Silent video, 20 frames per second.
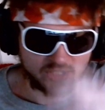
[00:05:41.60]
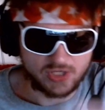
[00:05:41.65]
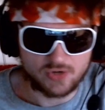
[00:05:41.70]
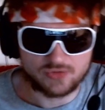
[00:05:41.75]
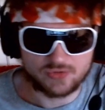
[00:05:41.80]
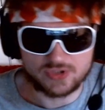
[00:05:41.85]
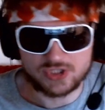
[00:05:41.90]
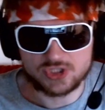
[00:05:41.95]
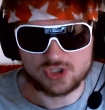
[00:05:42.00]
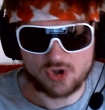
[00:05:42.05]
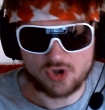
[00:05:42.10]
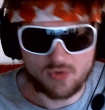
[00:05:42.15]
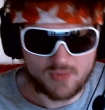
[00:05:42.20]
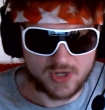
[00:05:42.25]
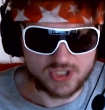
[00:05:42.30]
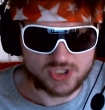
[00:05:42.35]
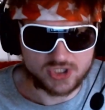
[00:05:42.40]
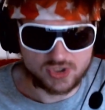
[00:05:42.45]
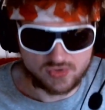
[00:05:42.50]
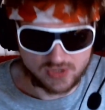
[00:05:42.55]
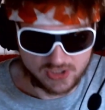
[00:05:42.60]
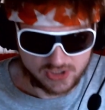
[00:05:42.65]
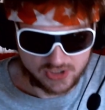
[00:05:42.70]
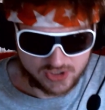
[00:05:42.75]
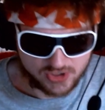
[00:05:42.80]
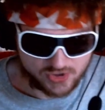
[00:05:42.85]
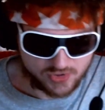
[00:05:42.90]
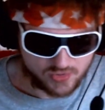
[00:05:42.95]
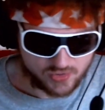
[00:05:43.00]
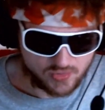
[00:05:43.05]
only so much you can
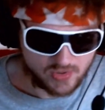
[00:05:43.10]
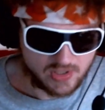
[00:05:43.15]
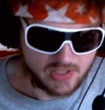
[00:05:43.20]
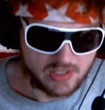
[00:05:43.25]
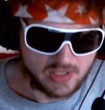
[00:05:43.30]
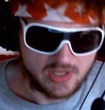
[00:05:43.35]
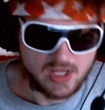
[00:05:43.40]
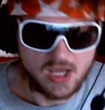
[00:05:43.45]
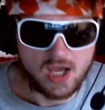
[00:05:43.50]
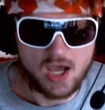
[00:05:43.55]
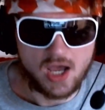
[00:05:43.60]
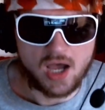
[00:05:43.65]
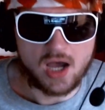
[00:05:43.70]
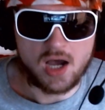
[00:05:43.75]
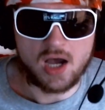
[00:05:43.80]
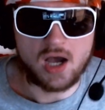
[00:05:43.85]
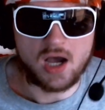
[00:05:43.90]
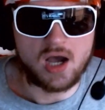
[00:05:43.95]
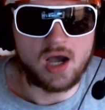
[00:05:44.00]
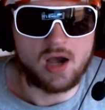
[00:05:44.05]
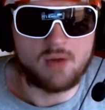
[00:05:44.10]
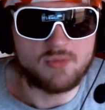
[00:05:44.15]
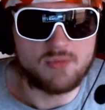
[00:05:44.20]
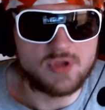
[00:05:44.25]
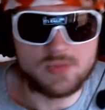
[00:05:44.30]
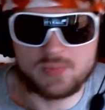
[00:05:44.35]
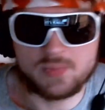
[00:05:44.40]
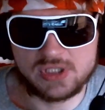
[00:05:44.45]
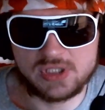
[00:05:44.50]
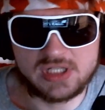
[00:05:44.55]
do. Um,
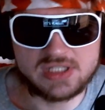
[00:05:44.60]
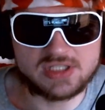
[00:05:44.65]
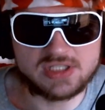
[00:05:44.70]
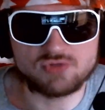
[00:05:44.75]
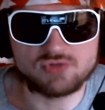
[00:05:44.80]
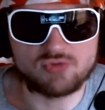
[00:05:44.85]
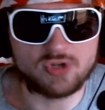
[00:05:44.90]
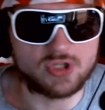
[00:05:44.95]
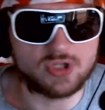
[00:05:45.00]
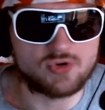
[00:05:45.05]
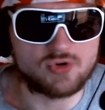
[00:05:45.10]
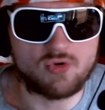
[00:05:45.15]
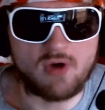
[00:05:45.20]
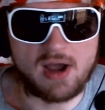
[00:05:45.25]
th but this is really cool.